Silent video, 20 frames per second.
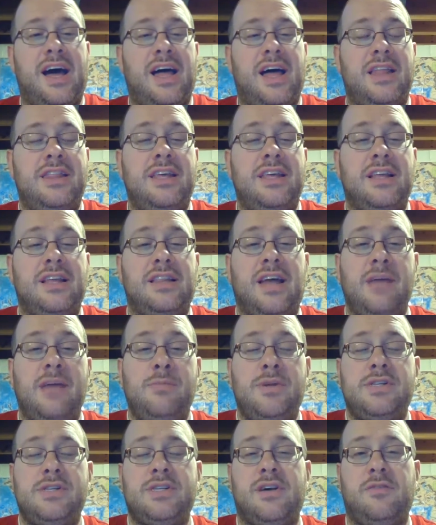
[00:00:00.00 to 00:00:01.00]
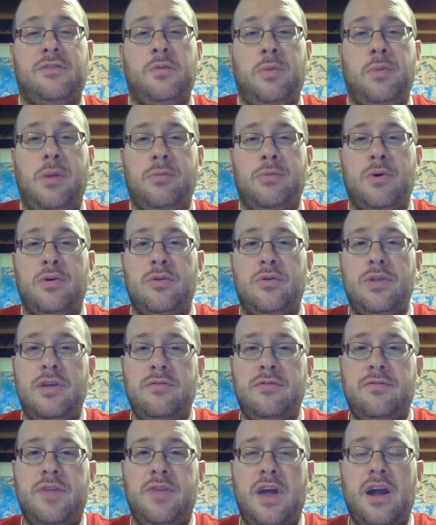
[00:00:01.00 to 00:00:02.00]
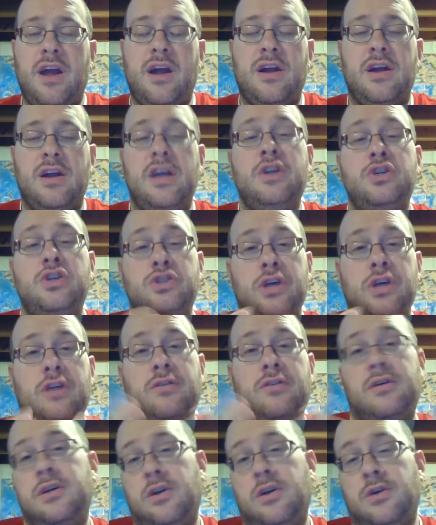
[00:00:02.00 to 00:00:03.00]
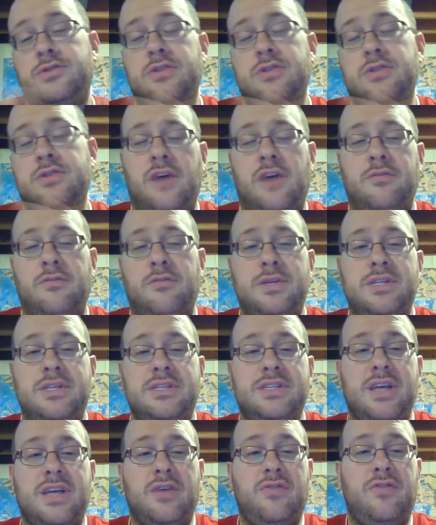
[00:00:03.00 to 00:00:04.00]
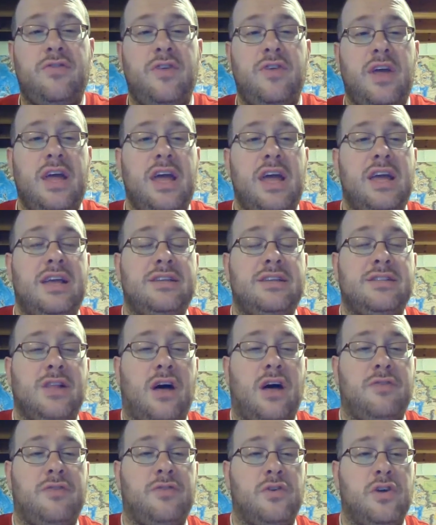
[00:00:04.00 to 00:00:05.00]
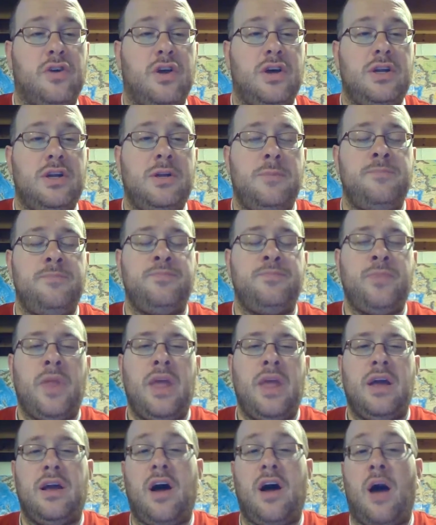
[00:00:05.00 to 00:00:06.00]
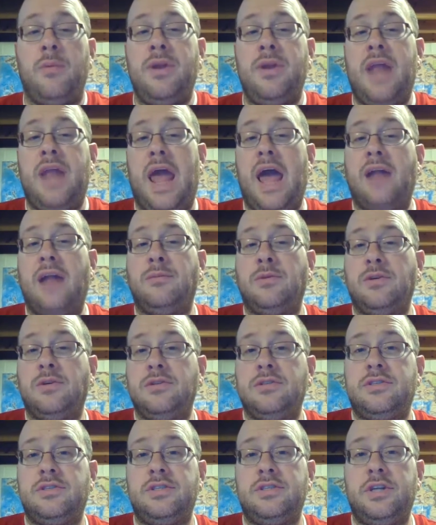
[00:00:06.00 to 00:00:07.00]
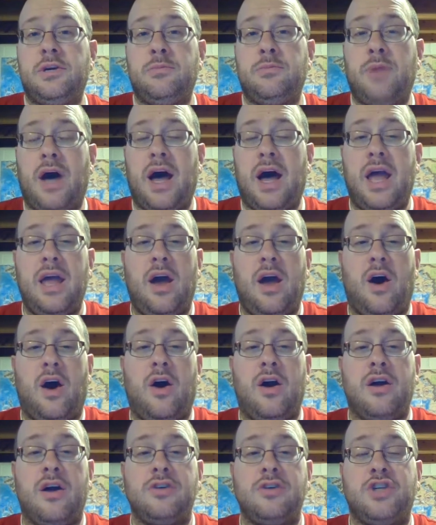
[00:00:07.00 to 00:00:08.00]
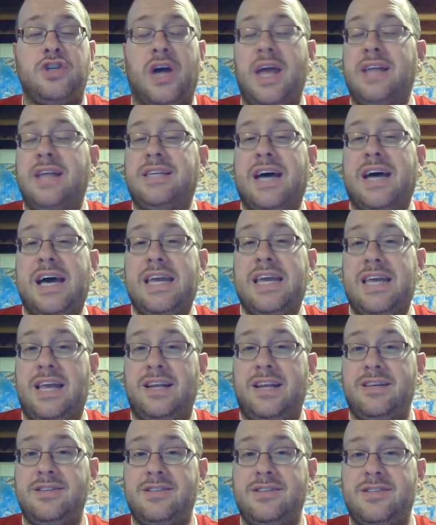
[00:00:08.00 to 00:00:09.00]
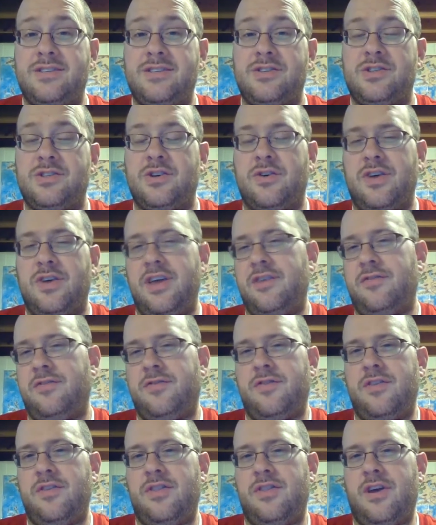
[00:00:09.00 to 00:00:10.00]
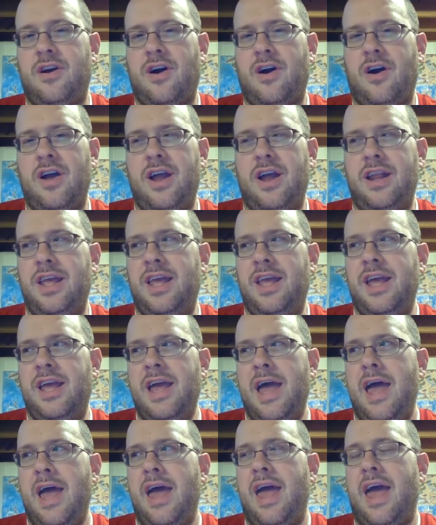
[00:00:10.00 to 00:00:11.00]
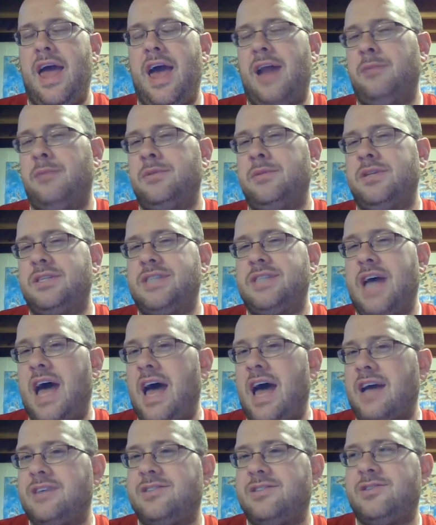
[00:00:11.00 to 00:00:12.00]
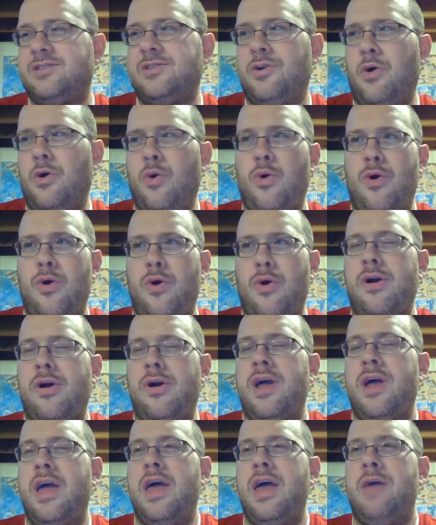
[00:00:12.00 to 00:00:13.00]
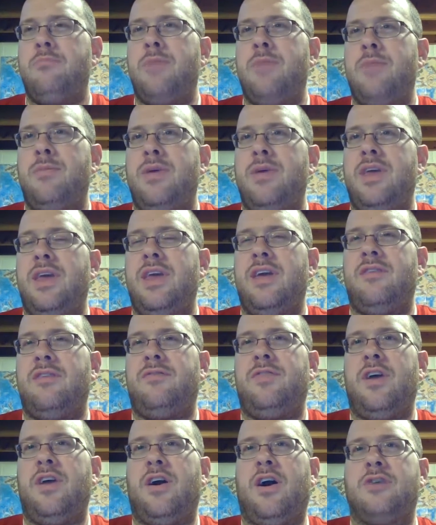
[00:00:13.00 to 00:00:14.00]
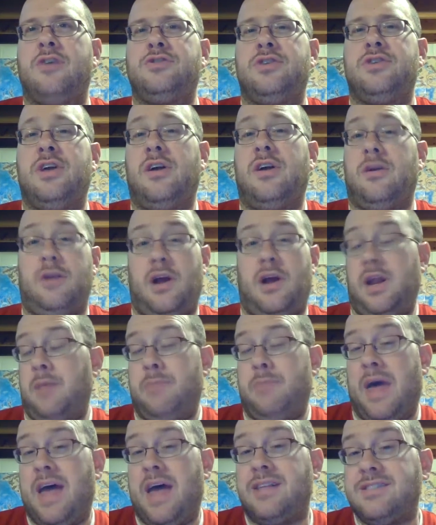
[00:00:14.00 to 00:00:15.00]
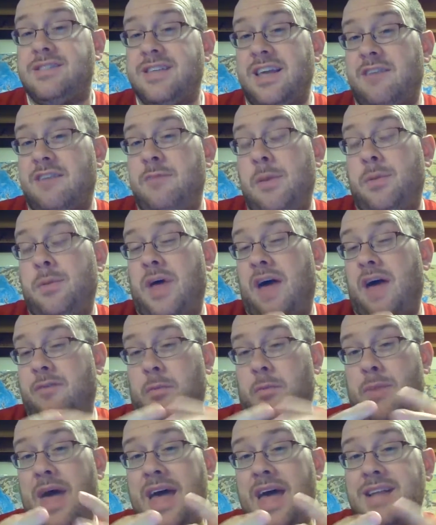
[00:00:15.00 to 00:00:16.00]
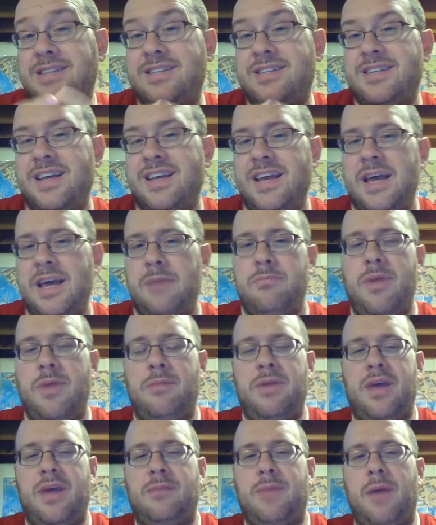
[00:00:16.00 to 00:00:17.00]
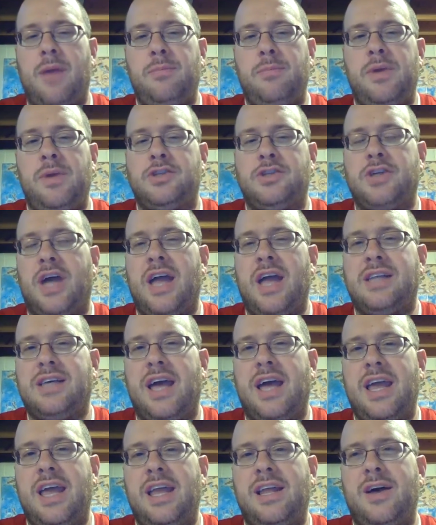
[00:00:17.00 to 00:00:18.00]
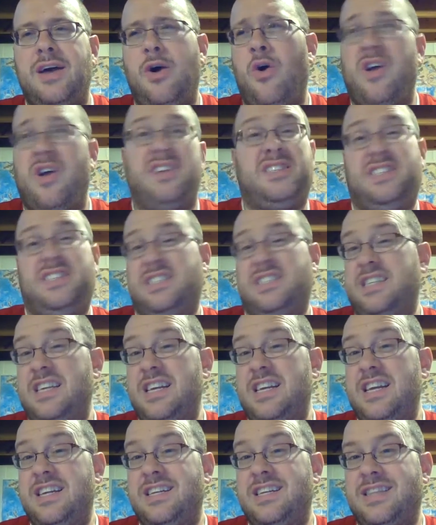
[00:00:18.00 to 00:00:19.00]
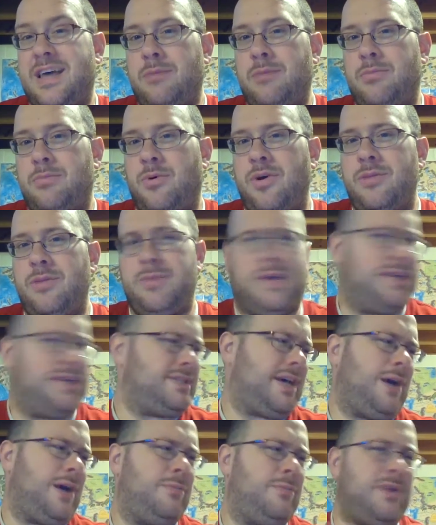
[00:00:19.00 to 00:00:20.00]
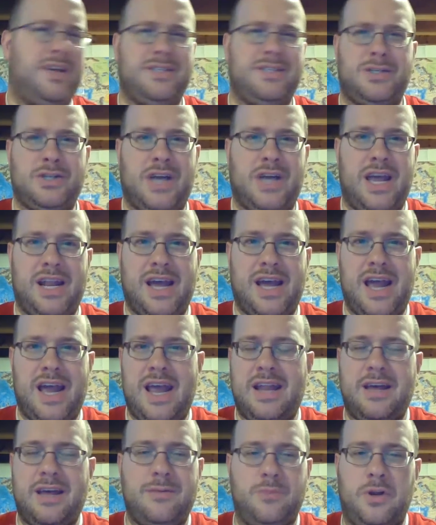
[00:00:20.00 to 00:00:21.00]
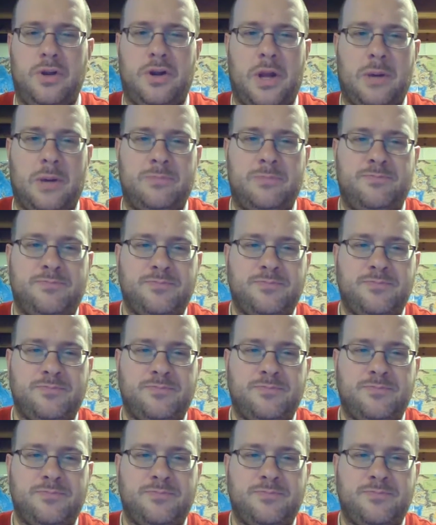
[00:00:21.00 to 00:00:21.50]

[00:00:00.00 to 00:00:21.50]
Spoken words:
The alignment of the people who live there in general, and also the government itself, is lawful good. Common animals nearby are giant hyenas. So if there are any animal attacks, or maybe if there are any pets, like if people have a pet, maybe it might be a giant hyena or a steed at that point, because how big is a giant hyena? We don't know.